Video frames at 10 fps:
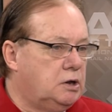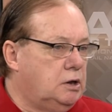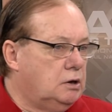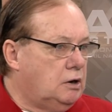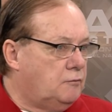a
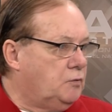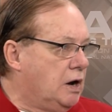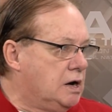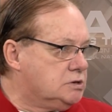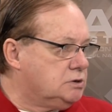kid that
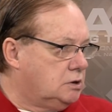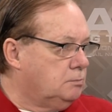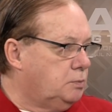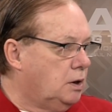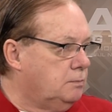fast that
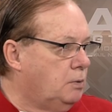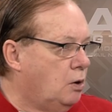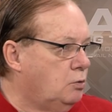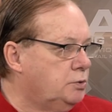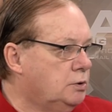can play
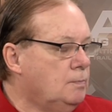both,